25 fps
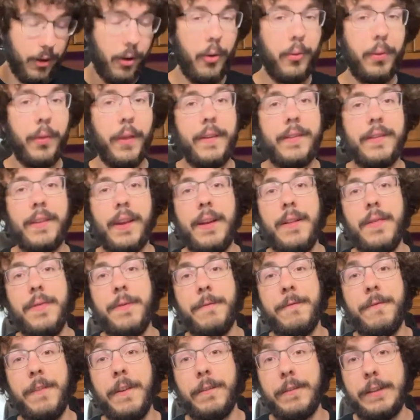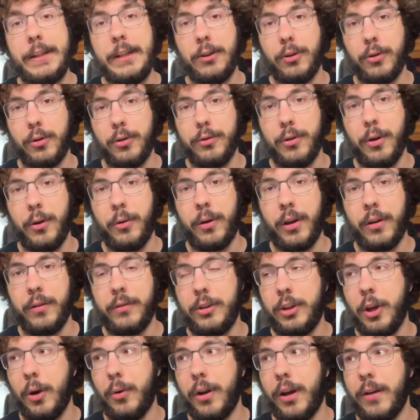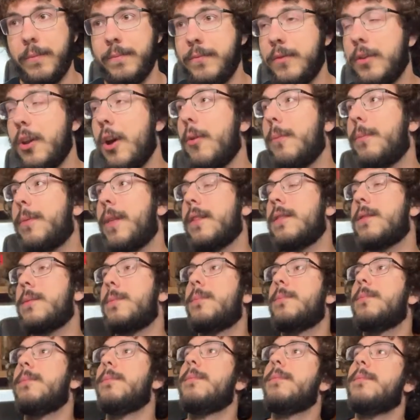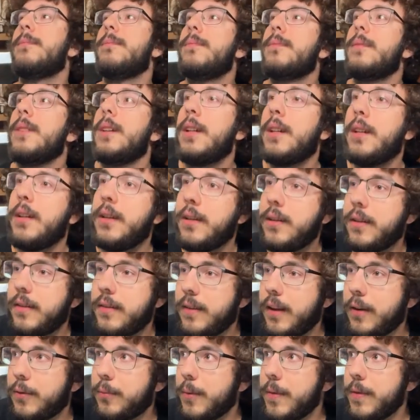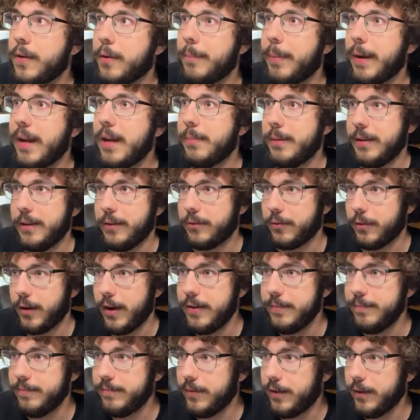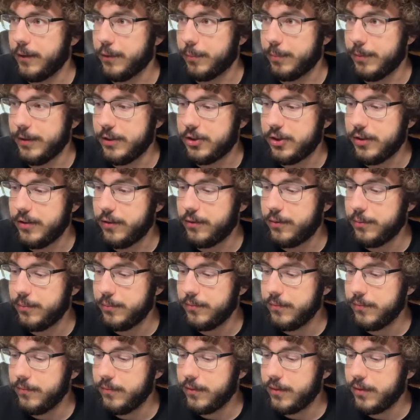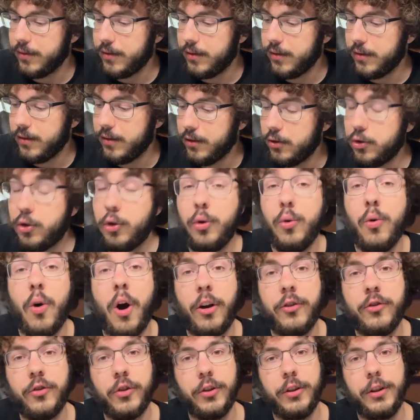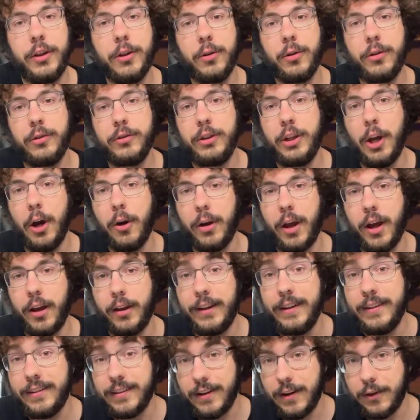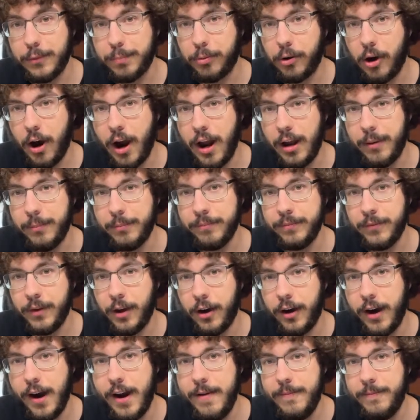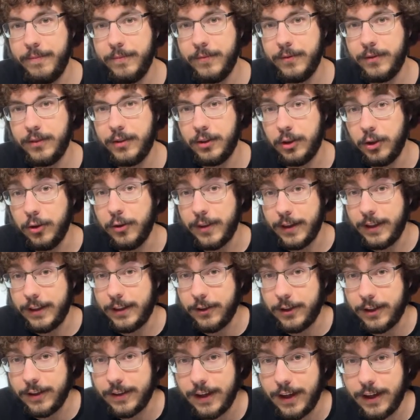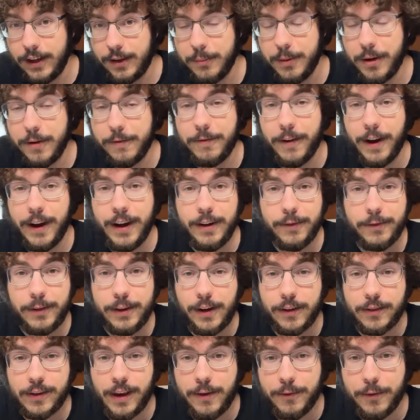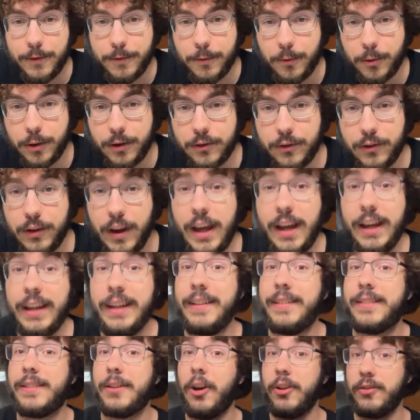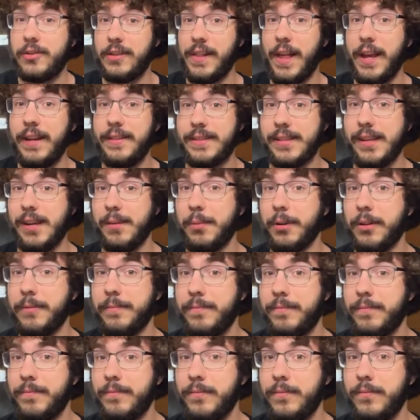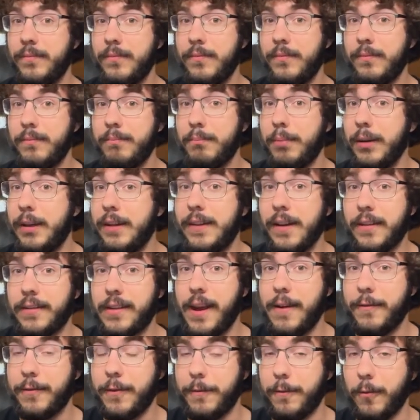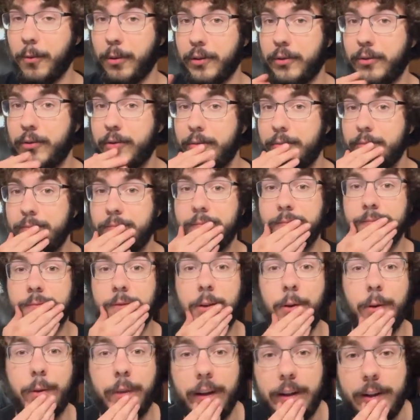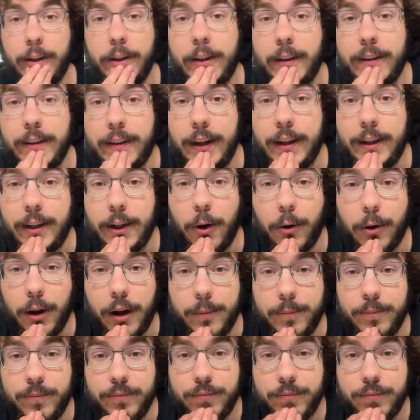let's say 50-year-old Yoda. Nope, that's when they're babies, right? His species. 200-year-old Yoda. He's in his prime, alright? Do you think you can take him in a fight if he doesn't have the Force? He still has a lightsaber, but he doesn't have the Force. Do you think you can take Yoda?